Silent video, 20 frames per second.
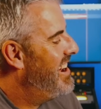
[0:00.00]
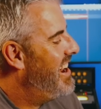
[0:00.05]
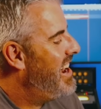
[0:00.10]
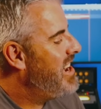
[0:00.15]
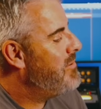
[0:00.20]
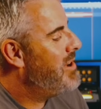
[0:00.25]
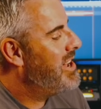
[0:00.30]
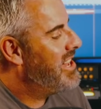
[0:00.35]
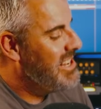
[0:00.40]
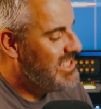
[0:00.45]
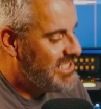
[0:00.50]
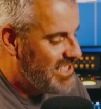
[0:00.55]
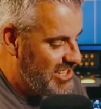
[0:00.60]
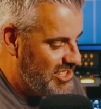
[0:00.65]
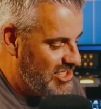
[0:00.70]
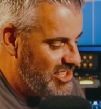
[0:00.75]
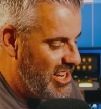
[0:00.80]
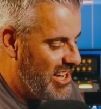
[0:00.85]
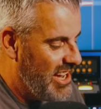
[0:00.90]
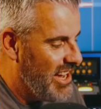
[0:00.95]
Anyway, is
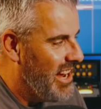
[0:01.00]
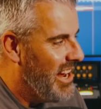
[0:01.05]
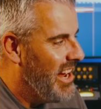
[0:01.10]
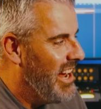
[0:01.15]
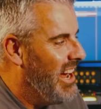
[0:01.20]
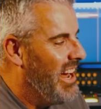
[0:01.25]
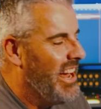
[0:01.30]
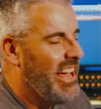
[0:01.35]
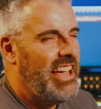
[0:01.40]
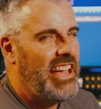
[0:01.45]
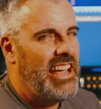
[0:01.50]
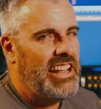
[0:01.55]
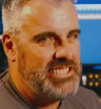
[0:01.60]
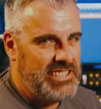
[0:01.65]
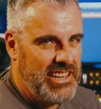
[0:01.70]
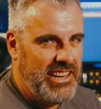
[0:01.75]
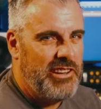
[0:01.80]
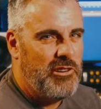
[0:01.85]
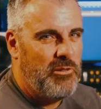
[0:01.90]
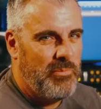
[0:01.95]
it shit?
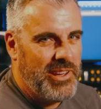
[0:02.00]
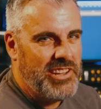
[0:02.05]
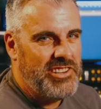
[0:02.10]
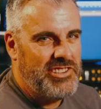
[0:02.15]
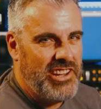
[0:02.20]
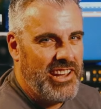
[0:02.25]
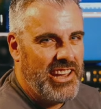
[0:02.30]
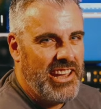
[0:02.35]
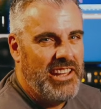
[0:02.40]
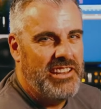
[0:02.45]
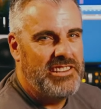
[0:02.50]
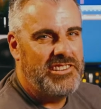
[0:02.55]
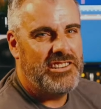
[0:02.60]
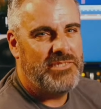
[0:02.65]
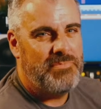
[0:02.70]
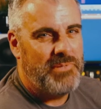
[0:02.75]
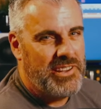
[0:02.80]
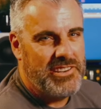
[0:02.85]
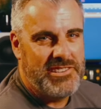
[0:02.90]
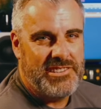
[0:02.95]
It's a little bit shit,
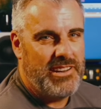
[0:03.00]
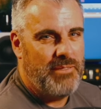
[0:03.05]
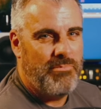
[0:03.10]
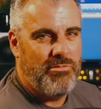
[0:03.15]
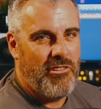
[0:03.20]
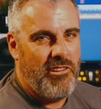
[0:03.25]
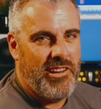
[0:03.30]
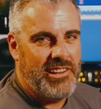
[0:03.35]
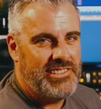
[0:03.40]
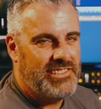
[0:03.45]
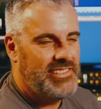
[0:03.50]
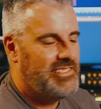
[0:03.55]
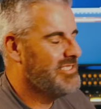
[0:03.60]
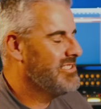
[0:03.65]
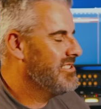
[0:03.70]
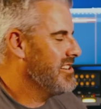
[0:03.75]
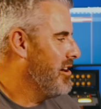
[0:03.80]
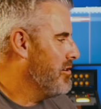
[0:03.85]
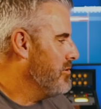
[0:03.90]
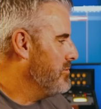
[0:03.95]
just because of the price.
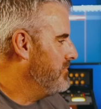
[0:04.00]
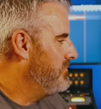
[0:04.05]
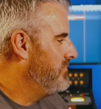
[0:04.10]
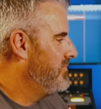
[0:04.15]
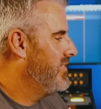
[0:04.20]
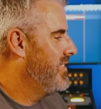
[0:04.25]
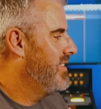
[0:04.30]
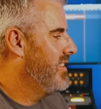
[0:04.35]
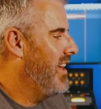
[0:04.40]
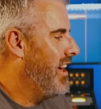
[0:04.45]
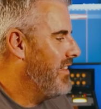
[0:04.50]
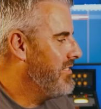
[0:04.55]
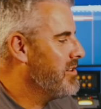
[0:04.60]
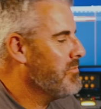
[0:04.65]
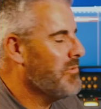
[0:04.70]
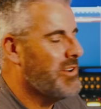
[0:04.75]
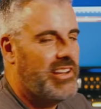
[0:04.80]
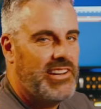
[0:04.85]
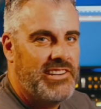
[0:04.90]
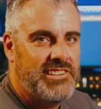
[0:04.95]
So I
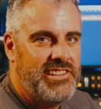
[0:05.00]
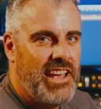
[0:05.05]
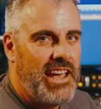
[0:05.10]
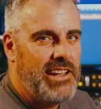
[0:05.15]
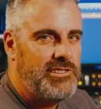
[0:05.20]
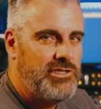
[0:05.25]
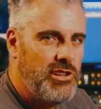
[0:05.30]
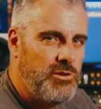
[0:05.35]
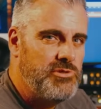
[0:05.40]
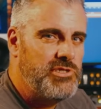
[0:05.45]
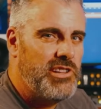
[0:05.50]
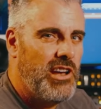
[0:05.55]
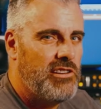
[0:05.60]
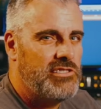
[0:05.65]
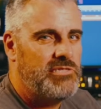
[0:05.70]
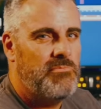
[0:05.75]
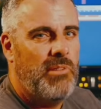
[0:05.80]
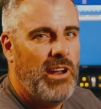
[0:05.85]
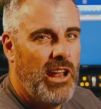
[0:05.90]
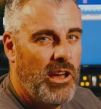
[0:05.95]
think we're going to say 2
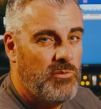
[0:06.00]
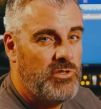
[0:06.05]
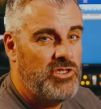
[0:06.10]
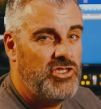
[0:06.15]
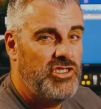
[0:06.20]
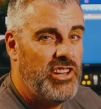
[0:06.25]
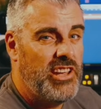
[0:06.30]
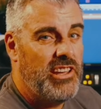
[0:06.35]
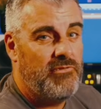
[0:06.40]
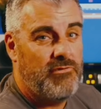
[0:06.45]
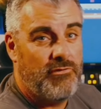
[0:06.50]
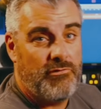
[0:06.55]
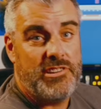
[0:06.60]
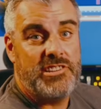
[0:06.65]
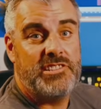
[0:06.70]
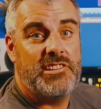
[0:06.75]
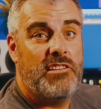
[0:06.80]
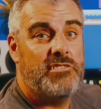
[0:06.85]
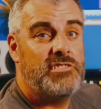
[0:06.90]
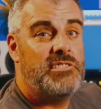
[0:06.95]
stars and below is shit,
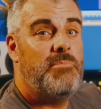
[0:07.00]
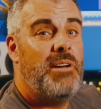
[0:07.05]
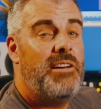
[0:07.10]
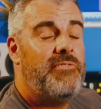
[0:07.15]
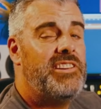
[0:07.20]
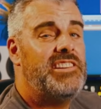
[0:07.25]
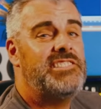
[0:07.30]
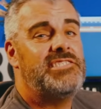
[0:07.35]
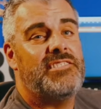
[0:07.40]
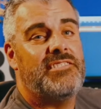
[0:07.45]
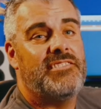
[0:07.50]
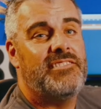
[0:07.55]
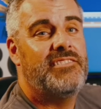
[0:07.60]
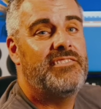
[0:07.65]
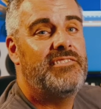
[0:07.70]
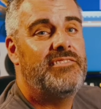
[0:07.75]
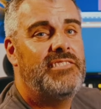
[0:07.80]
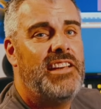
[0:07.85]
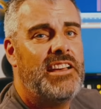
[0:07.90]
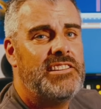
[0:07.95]
3 stars and above isn't.
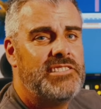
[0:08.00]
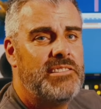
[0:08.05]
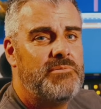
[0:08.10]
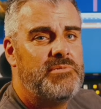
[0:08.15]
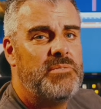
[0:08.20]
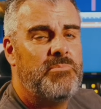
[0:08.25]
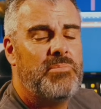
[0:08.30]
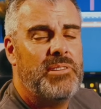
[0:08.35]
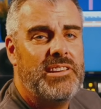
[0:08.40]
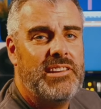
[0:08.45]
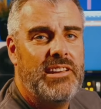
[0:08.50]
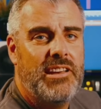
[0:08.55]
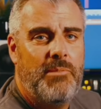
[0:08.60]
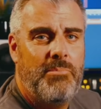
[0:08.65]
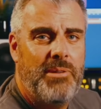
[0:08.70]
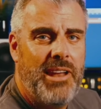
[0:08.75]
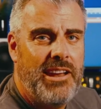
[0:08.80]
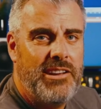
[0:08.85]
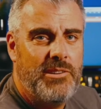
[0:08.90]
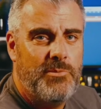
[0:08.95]
That seems to be a
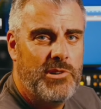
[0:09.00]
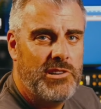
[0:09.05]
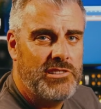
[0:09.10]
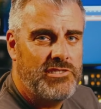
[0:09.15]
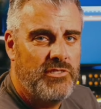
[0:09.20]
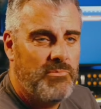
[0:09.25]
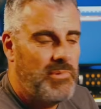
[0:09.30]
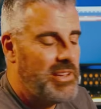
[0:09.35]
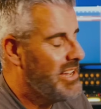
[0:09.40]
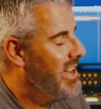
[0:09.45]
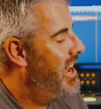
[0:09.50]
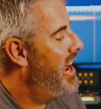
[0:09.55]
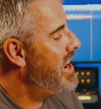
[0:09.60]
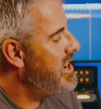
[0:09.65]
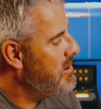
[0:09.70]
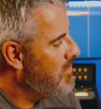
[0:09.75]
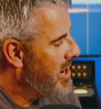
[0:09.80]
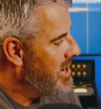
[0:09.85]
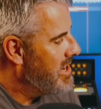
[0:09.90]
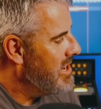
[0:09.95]
plan that works for me.
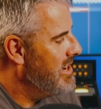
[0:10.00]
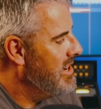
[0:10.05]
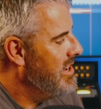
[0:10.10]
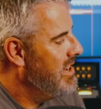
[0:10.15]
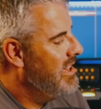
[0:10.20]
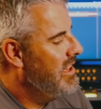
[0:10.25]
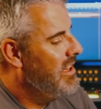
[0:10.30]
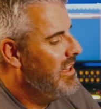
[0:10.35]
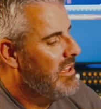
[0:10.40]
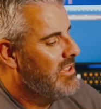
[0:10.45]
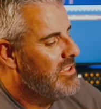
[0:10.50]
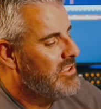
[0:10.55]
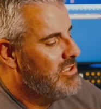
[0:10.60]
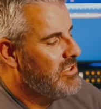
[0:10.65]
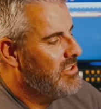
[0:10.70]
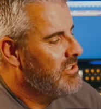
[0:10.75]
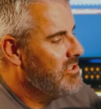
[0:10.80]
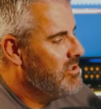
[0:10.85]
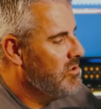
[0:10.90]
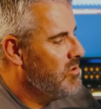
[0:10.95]
Anyway,
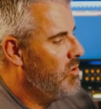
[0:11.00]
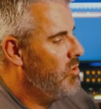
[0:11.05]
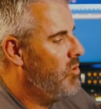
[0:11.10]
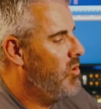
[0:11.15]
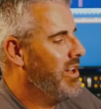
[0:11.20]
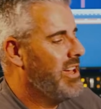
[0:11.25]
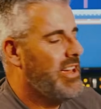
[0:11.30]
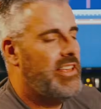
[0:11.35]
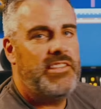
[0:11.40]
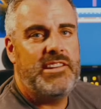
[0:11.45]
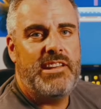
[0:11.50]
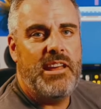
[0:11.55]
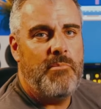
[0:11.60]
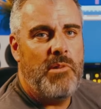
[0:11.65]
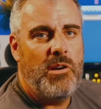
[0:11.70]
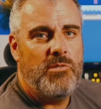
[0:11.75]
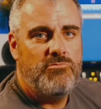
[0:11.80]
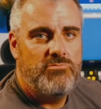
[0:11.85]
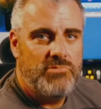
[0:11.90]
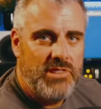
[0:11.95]
you'll hear the
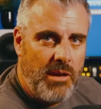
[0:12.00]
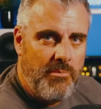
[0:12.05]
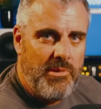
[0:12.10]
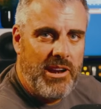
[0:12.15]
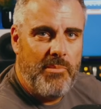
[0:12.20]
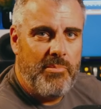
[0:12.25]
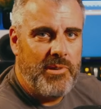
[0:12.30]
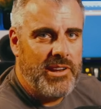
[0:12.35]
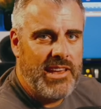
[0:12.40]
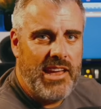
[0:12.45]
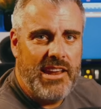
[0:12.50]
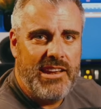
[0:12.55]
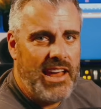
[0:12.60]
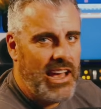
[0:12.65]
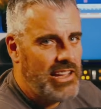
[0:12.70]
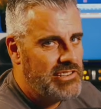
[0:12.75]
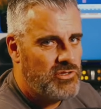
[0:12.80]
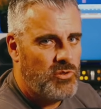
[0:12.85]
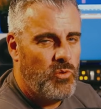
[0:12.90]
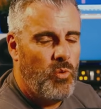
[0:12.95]
demo coming up at the end,
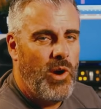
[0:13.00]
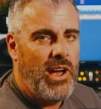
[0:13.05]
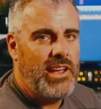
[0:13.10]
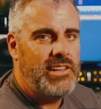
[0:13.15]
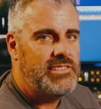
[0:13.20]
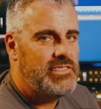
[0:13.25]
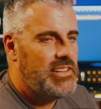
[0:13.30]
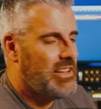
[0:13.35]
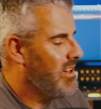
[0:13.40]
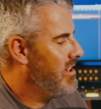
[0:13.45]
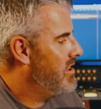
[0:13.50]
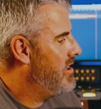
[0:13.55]
as always.